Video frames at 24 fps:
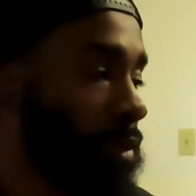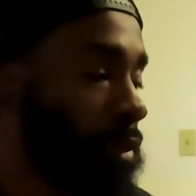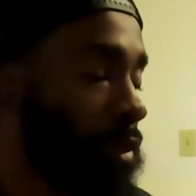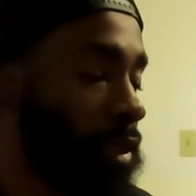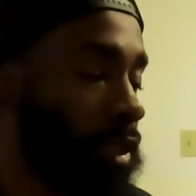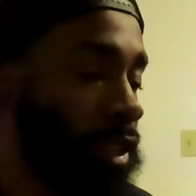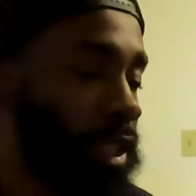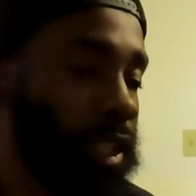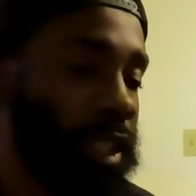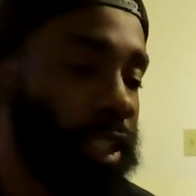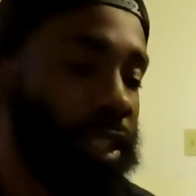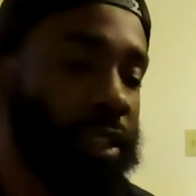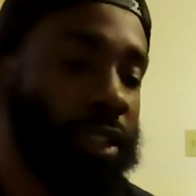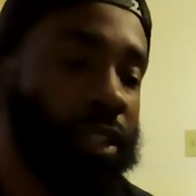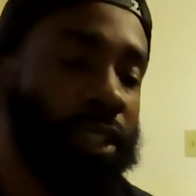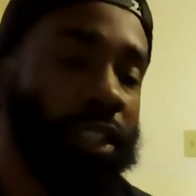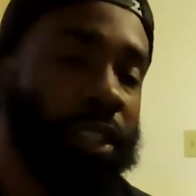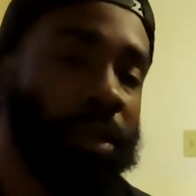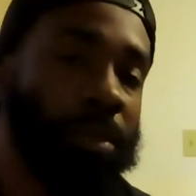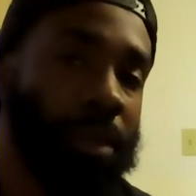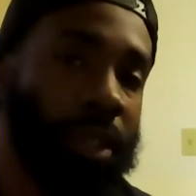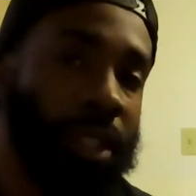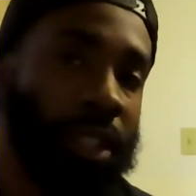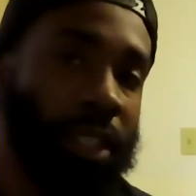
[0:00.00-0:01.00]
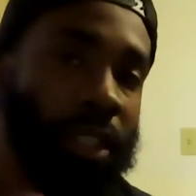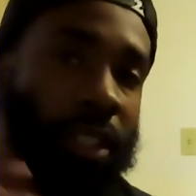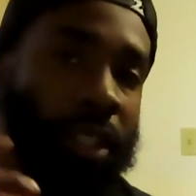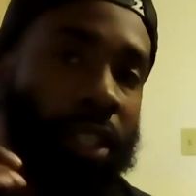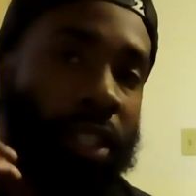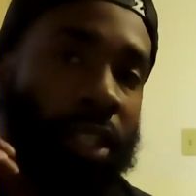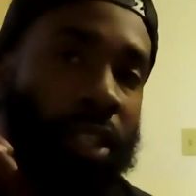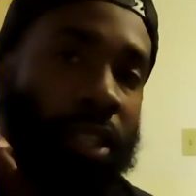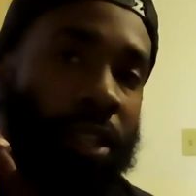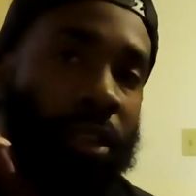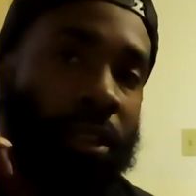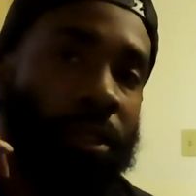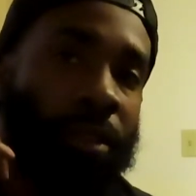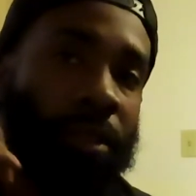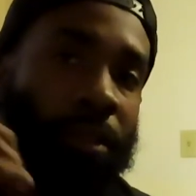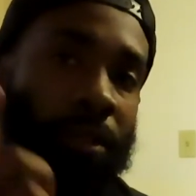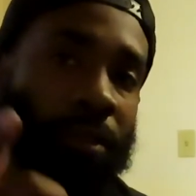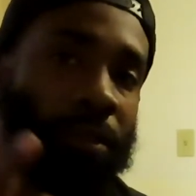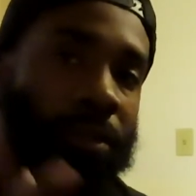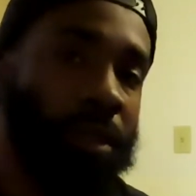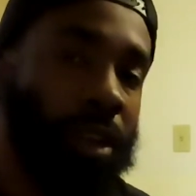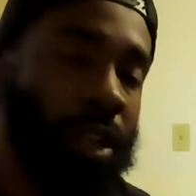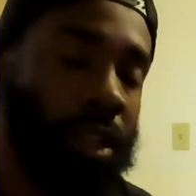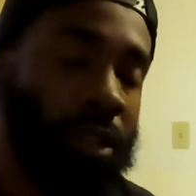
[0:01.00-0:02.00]
Like I said, man,
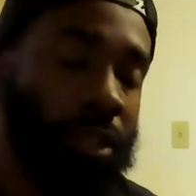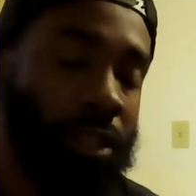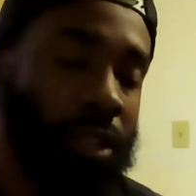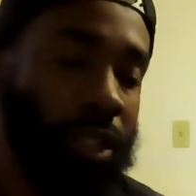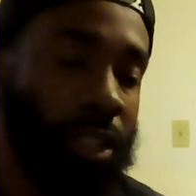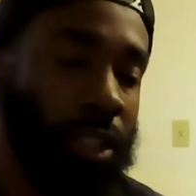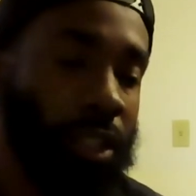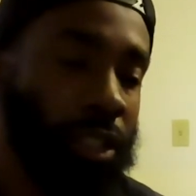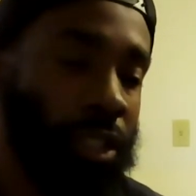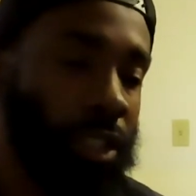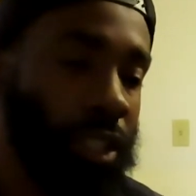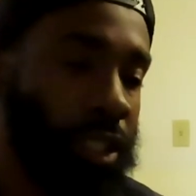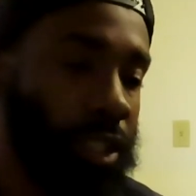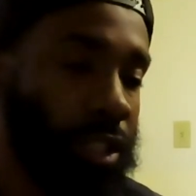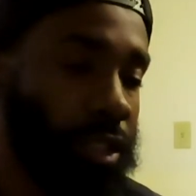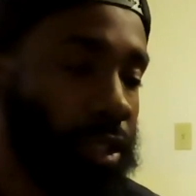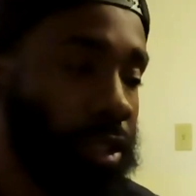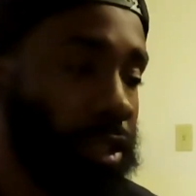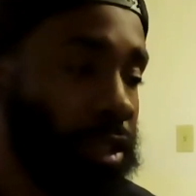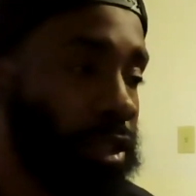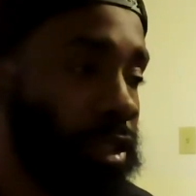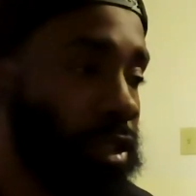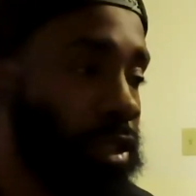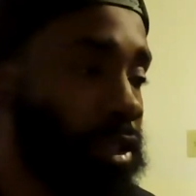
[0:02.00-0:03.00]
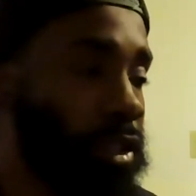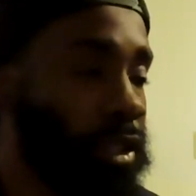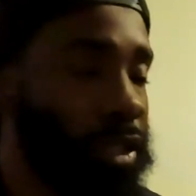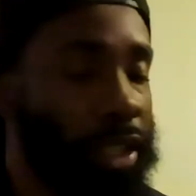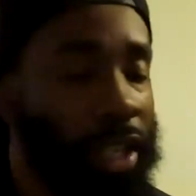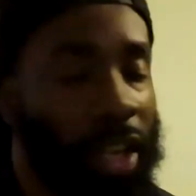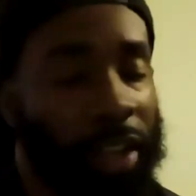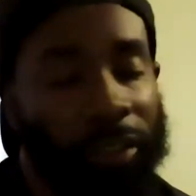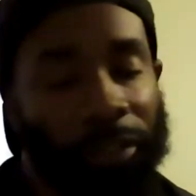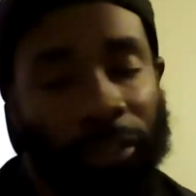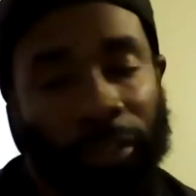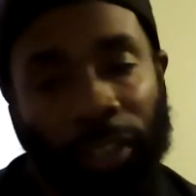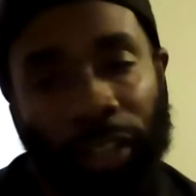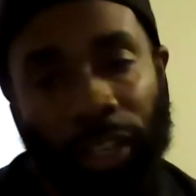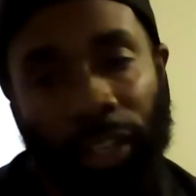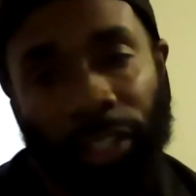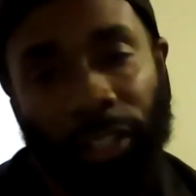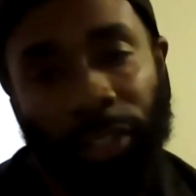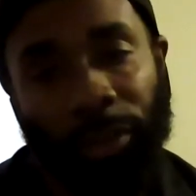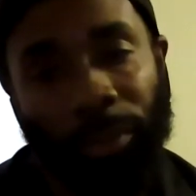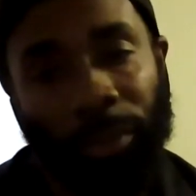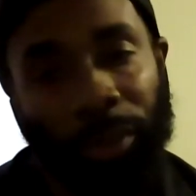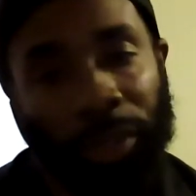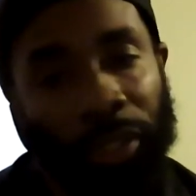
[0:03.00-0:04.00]
follow the other channel, Life of
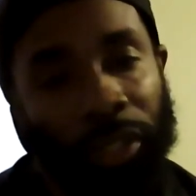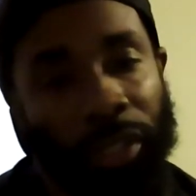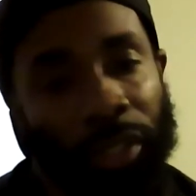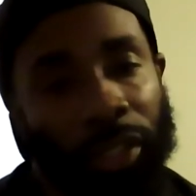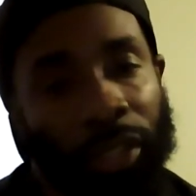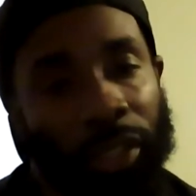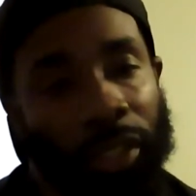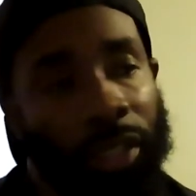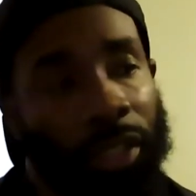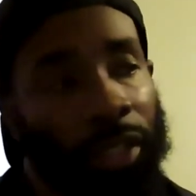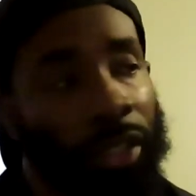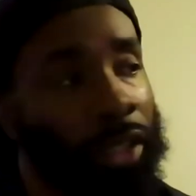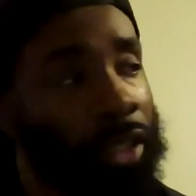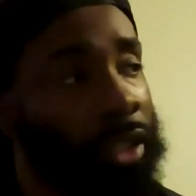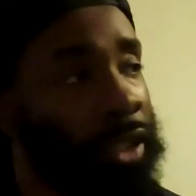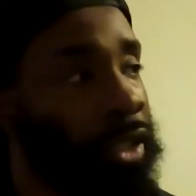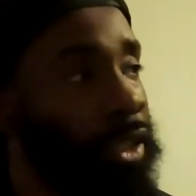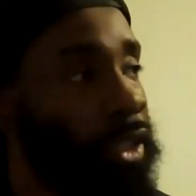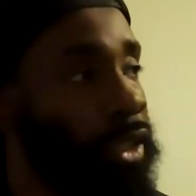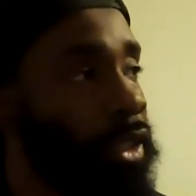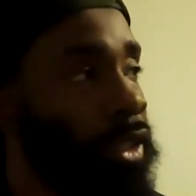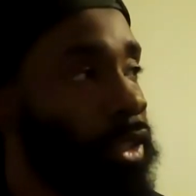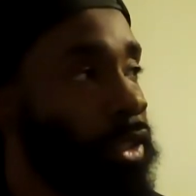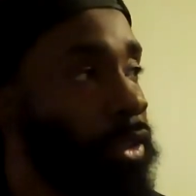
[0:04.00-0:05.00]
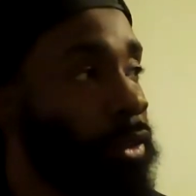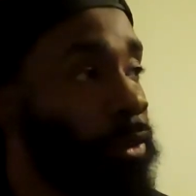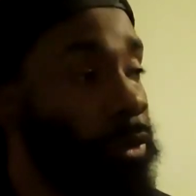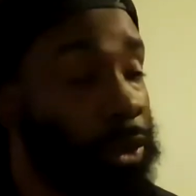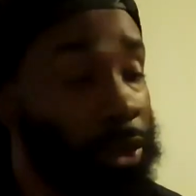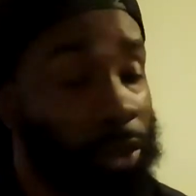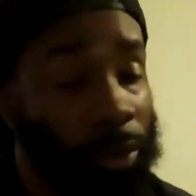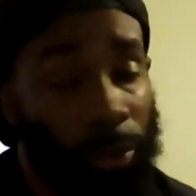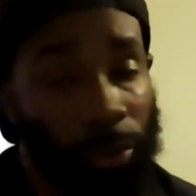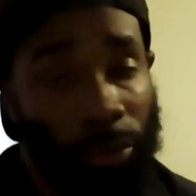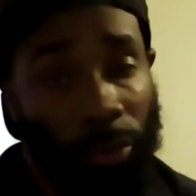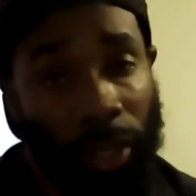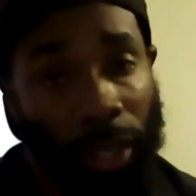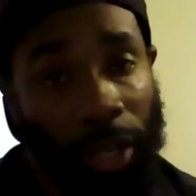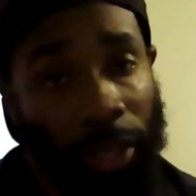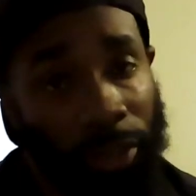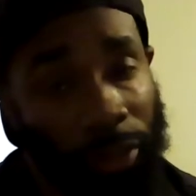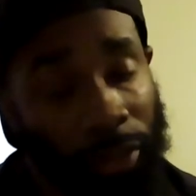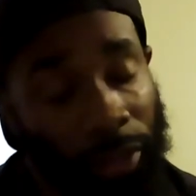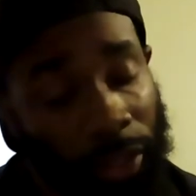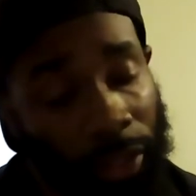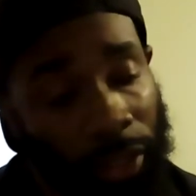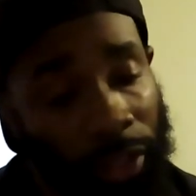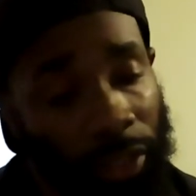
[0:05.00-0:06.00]
Ash and B. Well, subscribe to
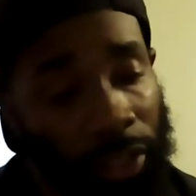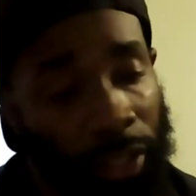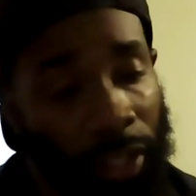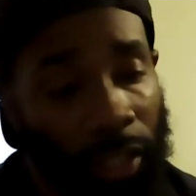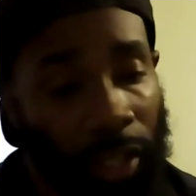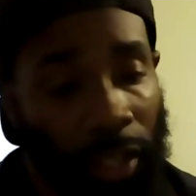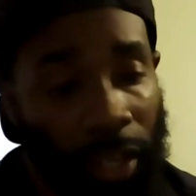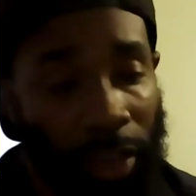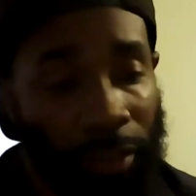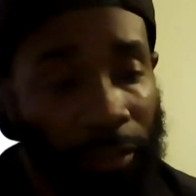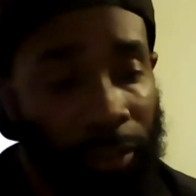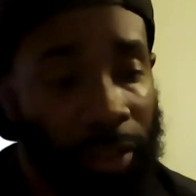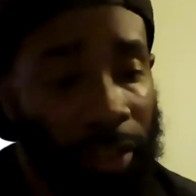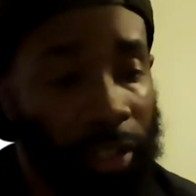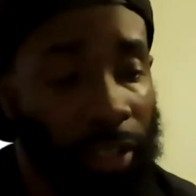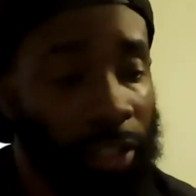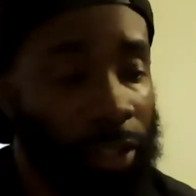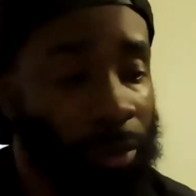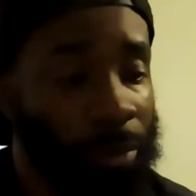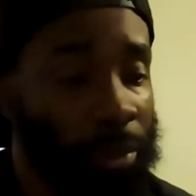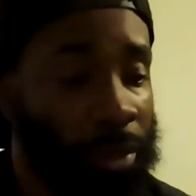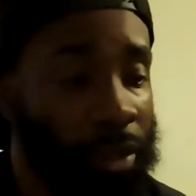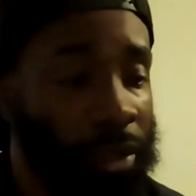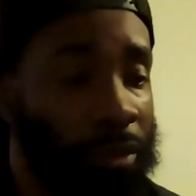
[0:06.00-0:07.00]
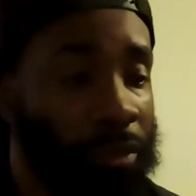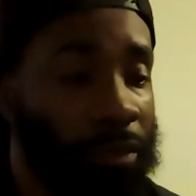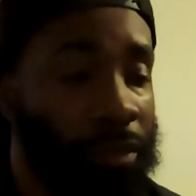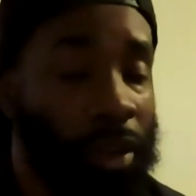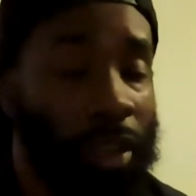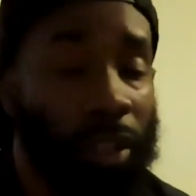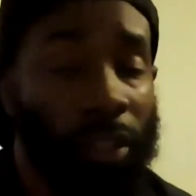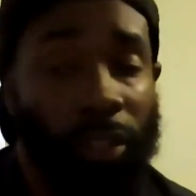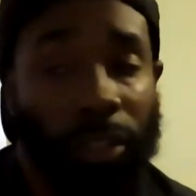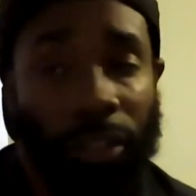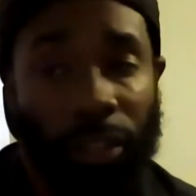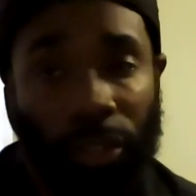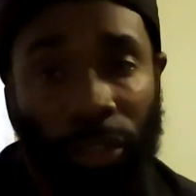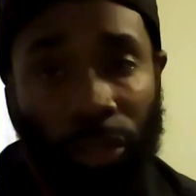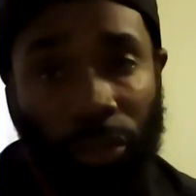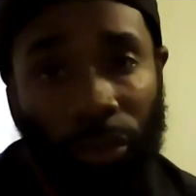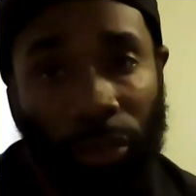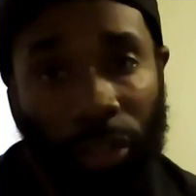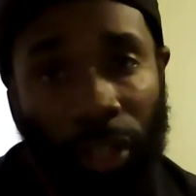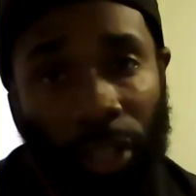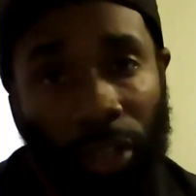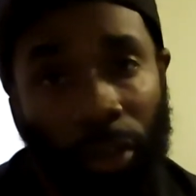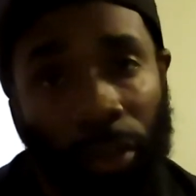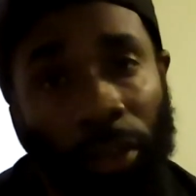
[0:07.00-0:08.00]
the other channel, Life of Ash and B. Follow the
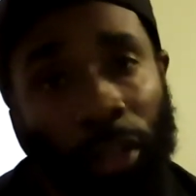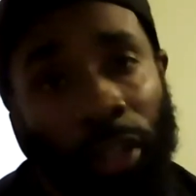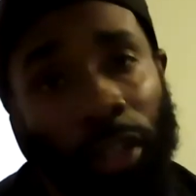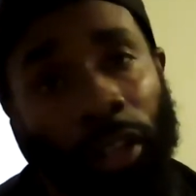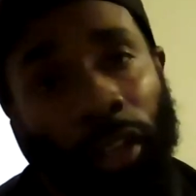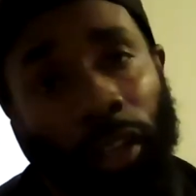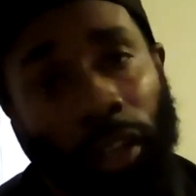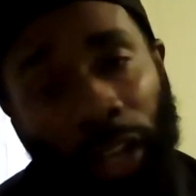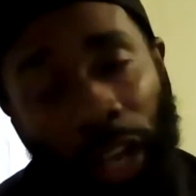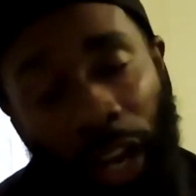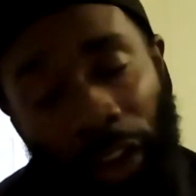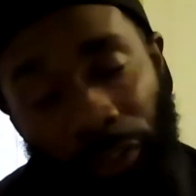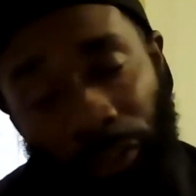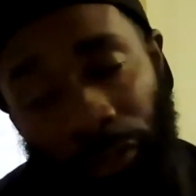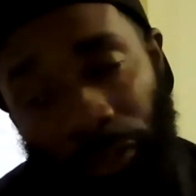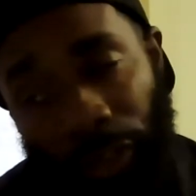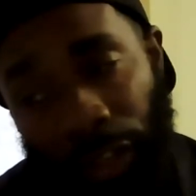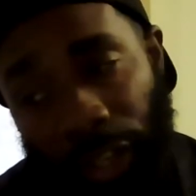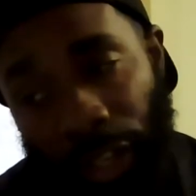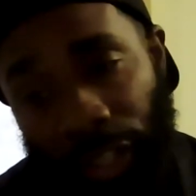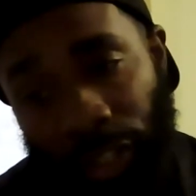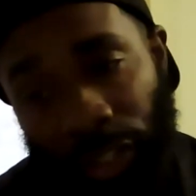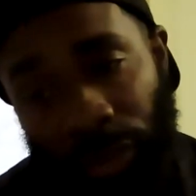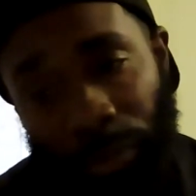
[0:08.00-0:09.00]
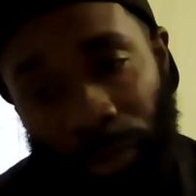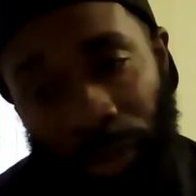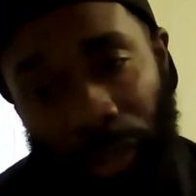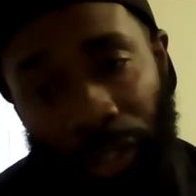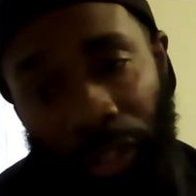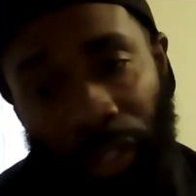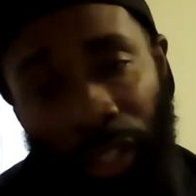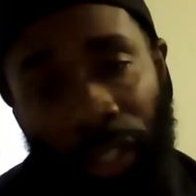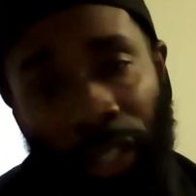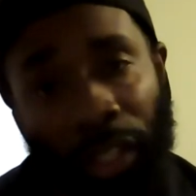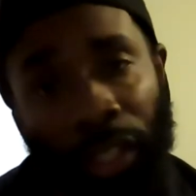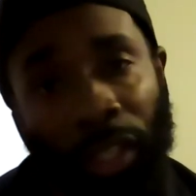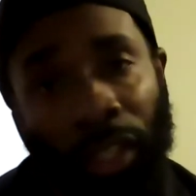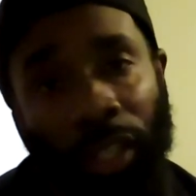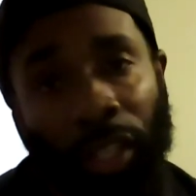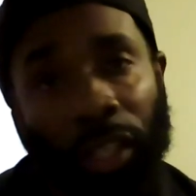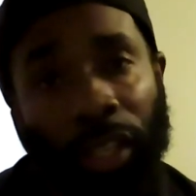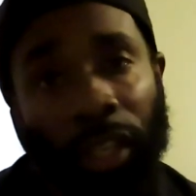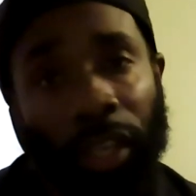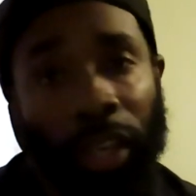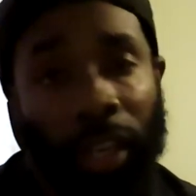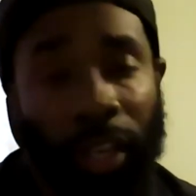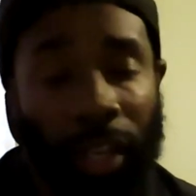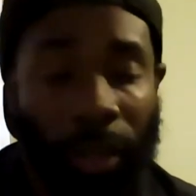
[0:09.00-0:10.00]
Instagram, Life of Ash and B,
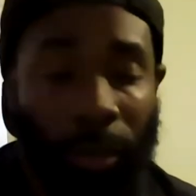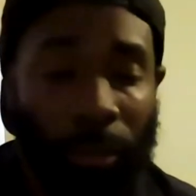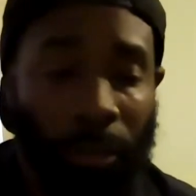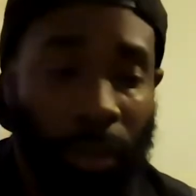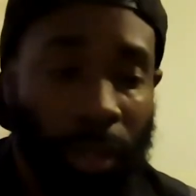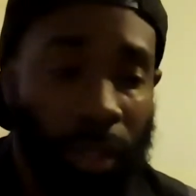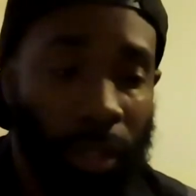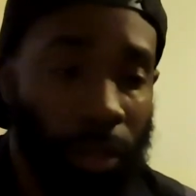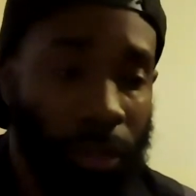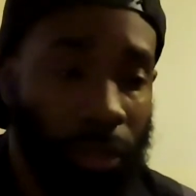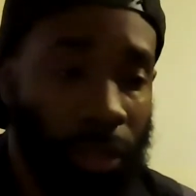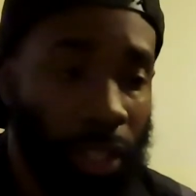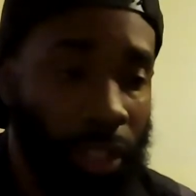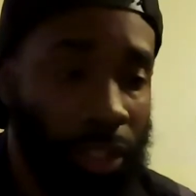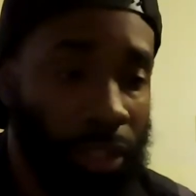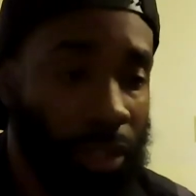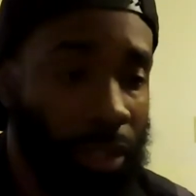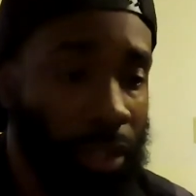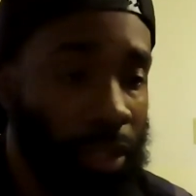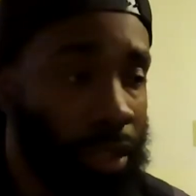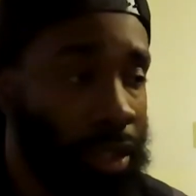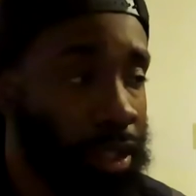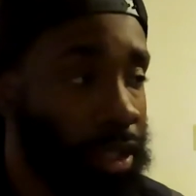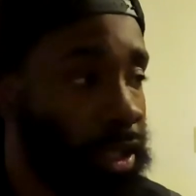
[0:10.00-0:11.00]
and BLO Nation.